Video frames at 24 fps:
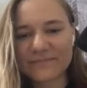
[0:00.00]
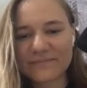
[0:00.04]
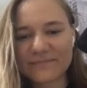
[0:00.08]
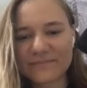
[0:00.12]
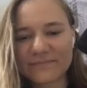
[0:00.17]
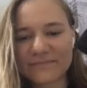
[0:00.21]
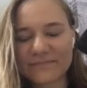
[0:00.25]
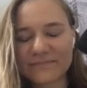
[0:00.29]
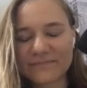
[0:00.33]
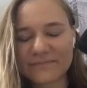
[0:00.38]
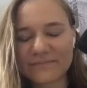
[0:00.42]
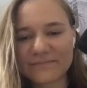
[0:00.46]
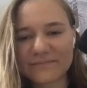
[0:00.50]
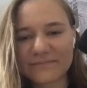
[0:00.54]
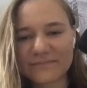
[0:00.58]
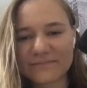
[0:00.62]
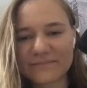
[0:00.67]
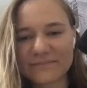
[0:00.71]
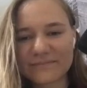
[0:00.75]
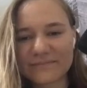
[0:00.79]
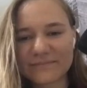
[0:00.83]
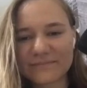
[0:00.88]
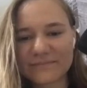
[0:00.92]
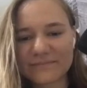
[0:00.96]

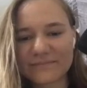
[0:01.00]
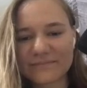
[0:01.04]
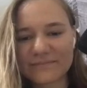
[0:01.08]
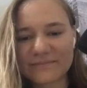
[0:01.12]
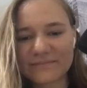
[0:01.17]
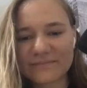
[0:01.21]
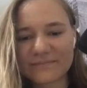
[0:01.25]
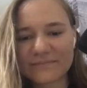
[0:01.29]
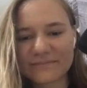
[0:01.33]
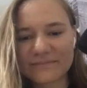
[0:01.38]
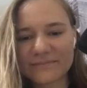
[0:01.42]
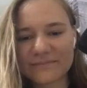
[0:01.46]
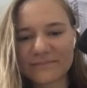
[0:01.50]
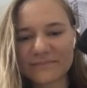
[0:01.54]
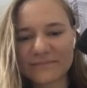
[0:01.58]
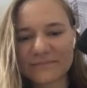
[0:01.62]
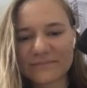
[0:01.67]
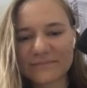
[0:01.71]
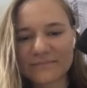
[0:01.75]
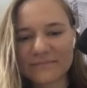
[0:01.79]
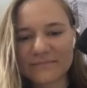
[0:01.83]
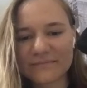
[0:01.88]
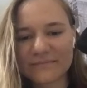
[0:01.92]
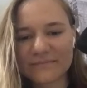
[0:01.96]

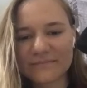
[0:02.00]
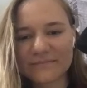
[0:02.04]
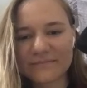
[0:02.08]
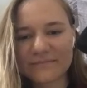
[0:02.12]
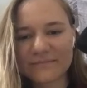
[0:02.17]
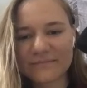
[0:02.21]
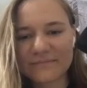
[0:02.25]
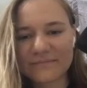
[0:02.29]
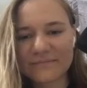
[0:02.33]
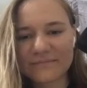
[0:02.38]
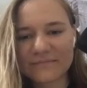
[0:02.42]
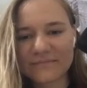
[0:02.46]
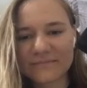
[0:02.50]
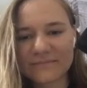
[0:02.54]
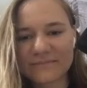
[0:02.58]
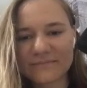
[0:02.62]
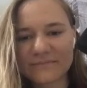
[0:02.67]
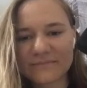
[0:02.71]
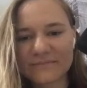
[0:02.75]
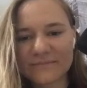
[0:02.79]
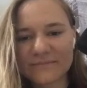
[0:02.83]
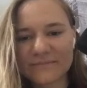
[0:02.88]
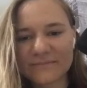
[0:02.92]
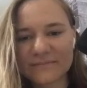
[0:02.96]

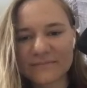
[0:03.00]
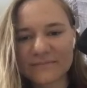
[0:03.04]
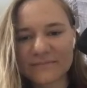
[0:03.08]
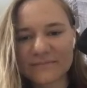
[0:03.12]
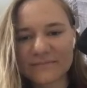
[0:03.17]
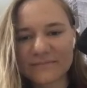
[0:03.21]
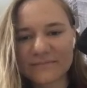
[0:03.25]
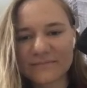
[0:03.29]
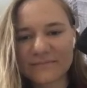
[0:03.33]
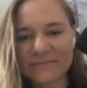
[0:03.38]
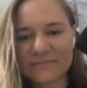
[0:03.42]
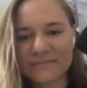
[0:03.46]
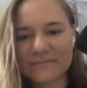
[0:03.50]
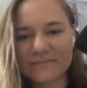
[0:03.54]
(not speaking)